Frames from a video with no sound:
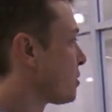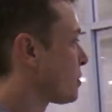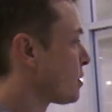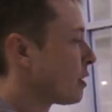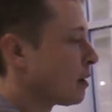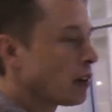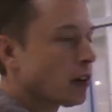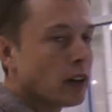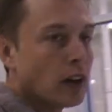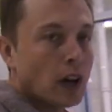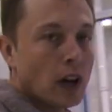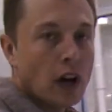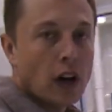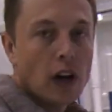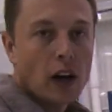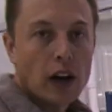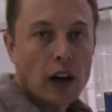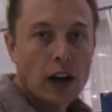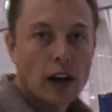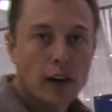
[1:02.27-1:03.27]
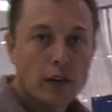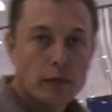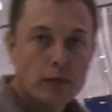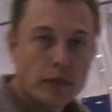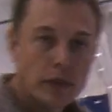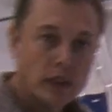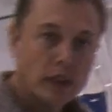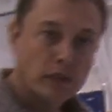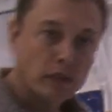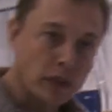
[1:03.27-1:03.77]
So
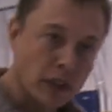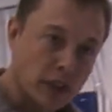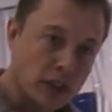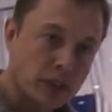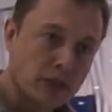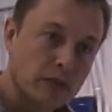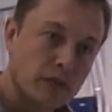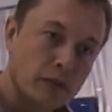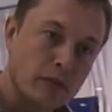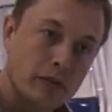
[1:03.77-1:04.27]
because